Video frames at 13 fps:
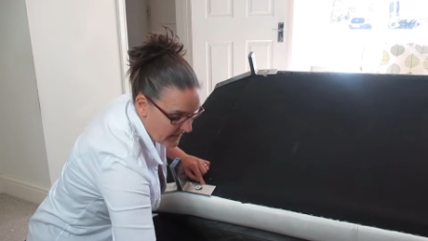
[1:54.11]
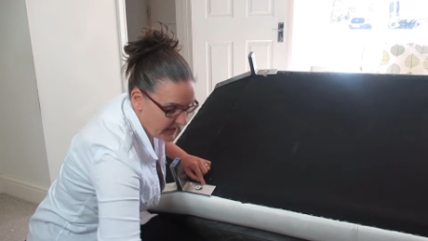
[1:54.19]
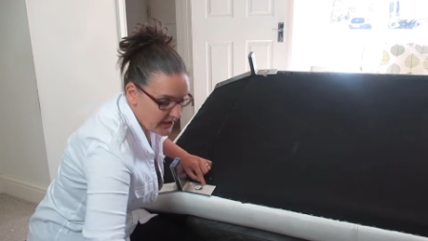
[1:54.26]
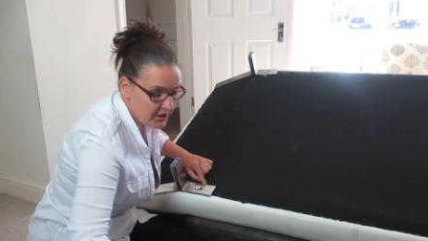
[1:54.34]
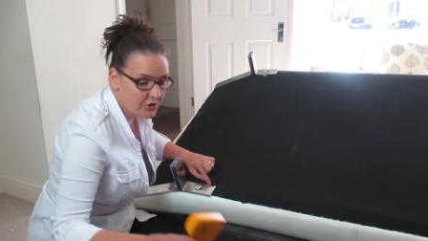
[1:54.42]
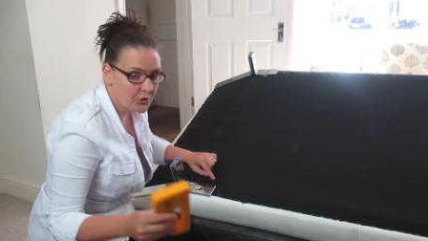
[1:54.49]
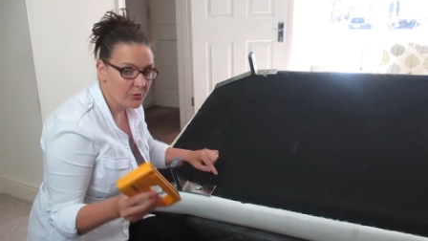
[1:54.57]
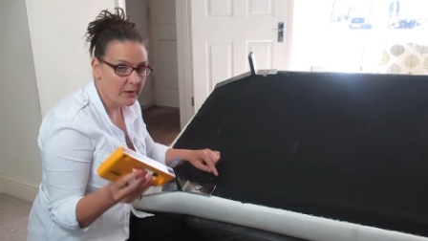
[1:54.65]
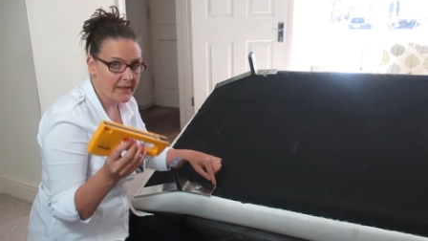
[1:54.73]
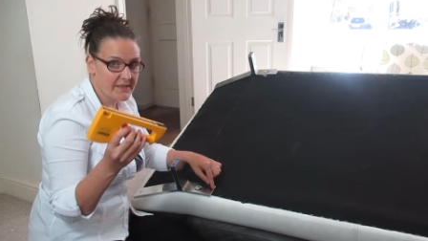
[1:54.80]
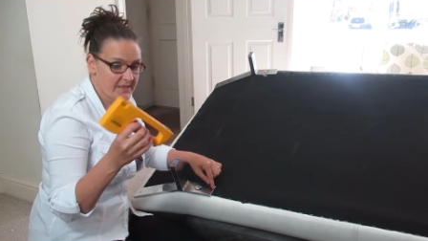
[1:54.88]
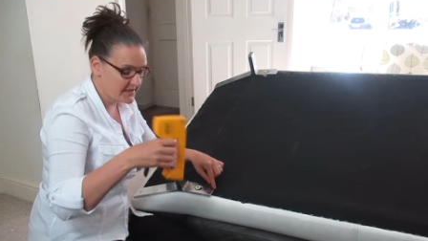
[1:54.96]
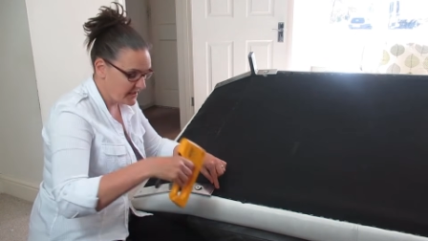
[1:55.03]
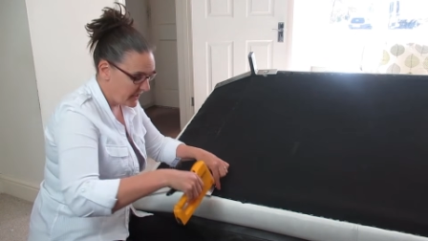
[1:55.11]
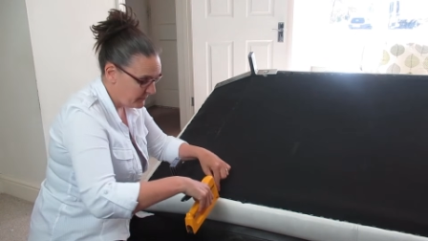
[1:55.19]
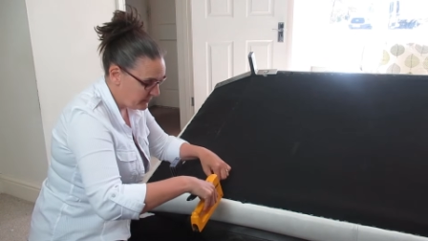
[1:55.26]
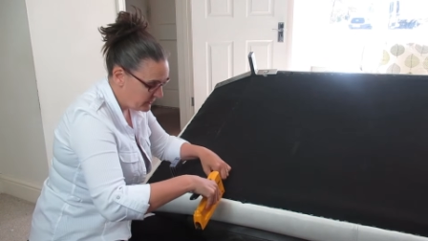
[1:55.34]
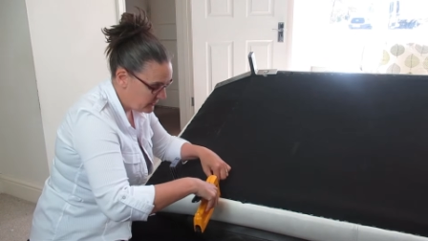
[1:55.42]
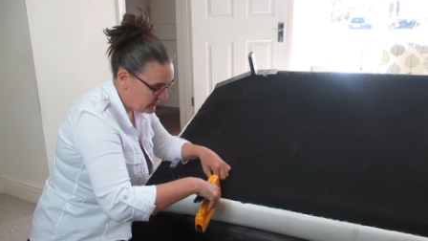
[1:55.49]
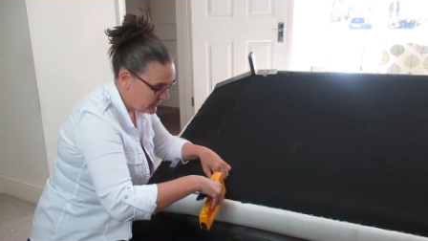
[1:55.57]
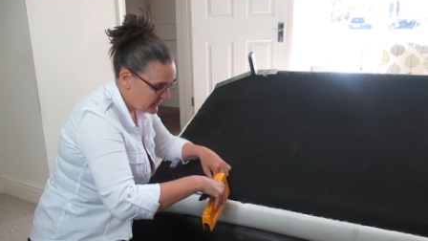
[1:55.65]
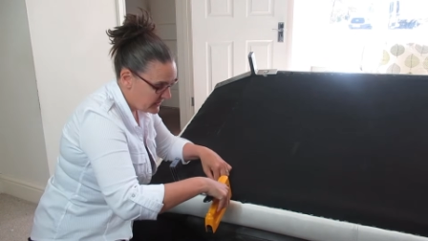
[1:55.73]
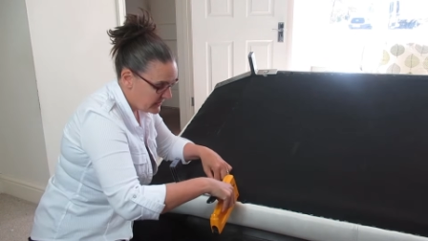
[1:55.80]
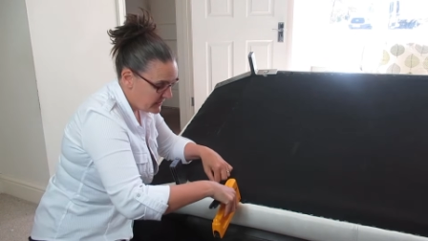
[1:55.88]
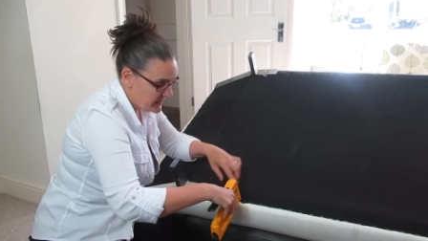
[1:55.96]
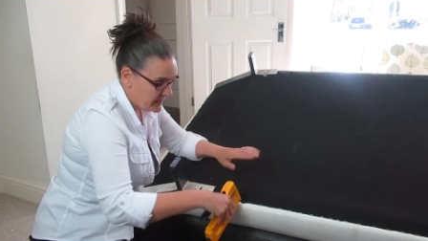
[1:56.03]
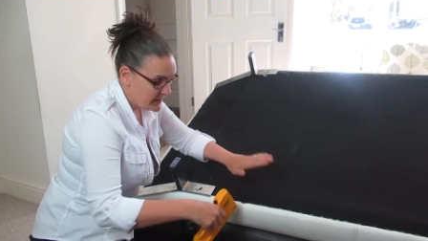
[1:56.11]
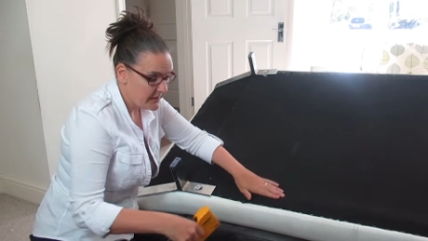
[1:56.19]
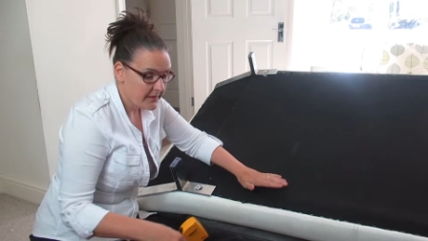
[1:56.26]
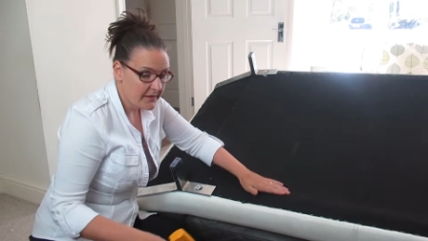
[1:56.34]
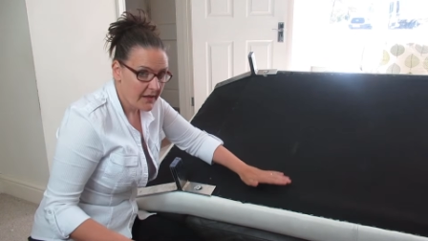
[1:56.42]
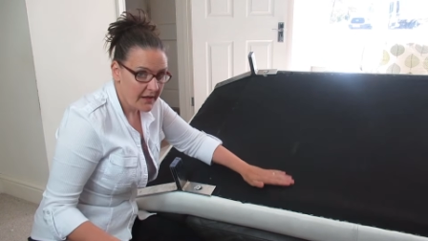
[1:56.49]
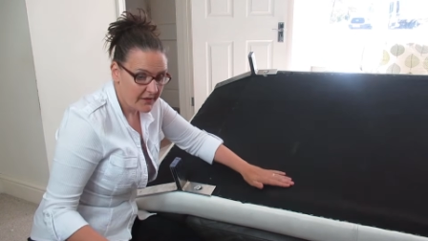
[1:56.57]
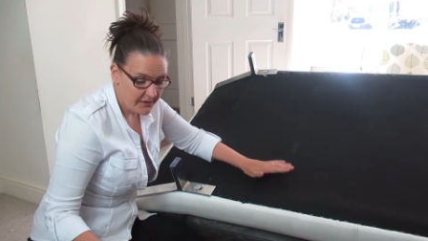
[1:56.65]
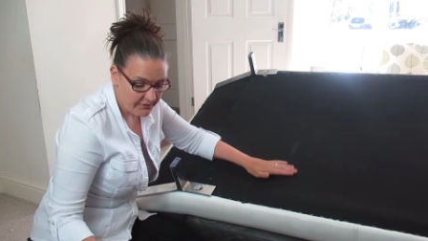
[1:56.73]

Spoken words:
You can always staple the